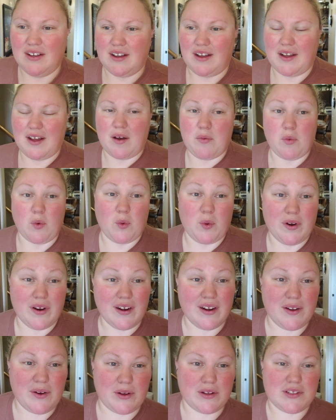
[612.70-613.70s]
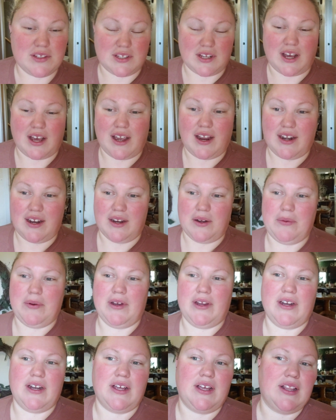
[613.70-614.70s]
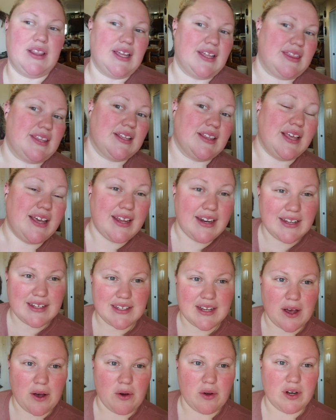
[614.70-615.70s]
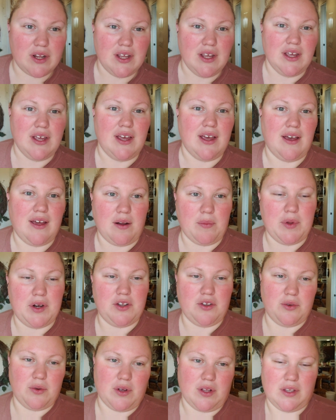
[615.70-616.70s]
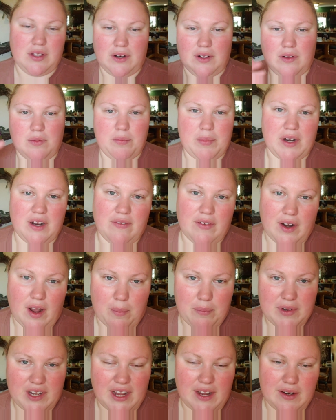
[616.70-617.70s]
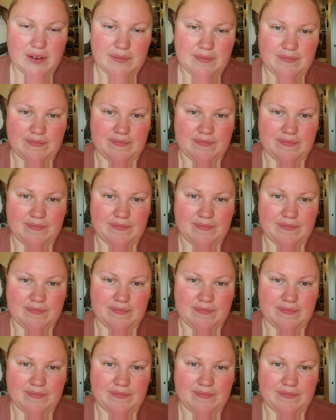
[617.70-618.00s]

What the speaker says: We're going to go outside and we're going to let the ladies out, and I'm going to do a little bit of an update.